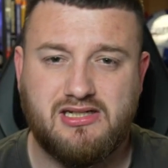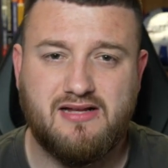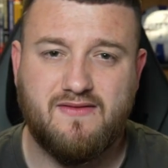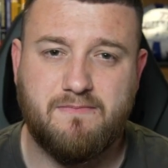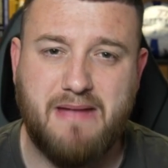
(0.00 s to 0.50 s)

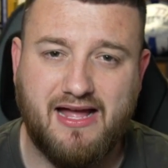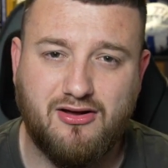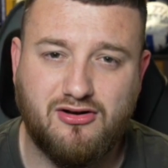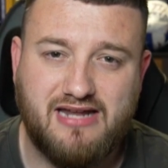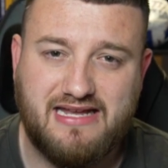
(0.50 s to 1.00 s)
the bank
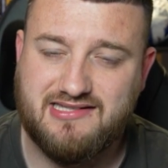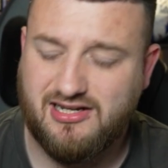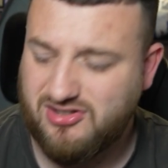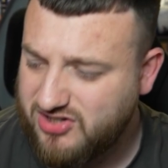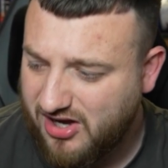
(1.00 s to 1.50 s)
holiday
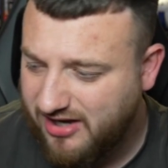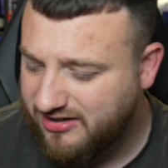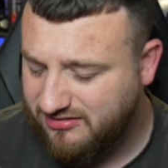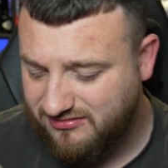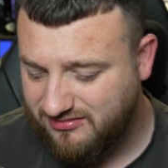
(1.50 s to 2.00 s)
sunshine
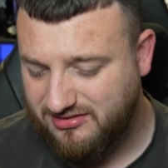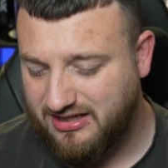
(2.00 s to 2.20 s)
and